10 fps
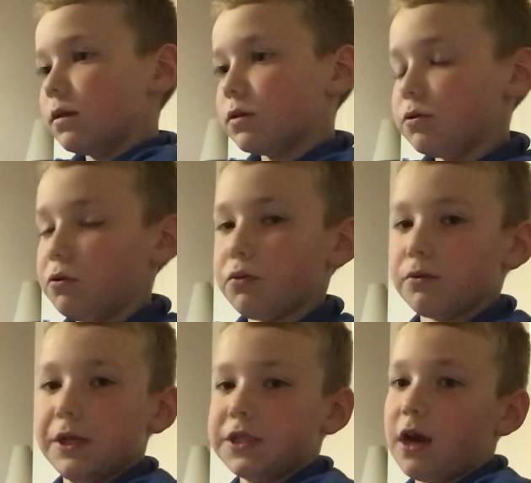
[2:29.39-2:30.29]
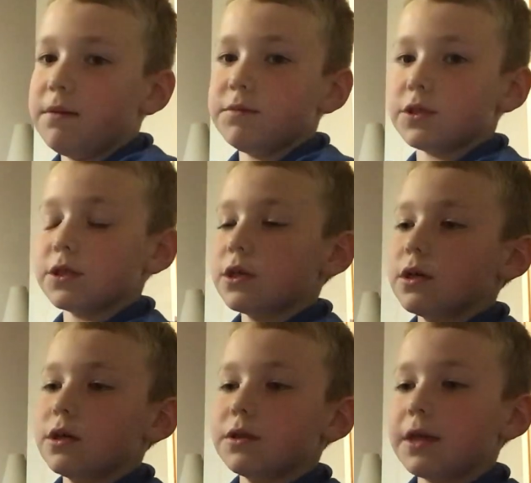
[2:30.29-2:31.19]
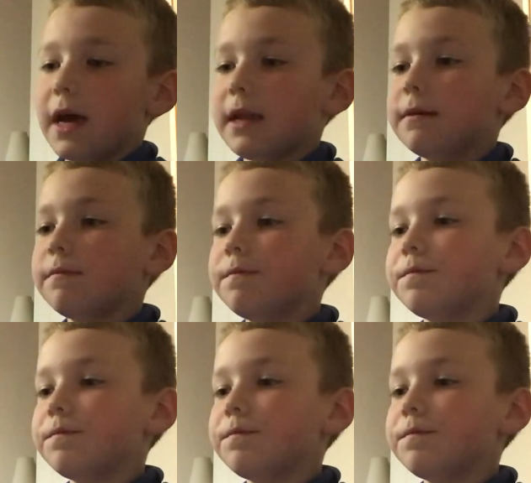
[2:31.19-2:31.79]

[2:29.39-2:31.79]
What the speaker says: 2 or 3 times. Then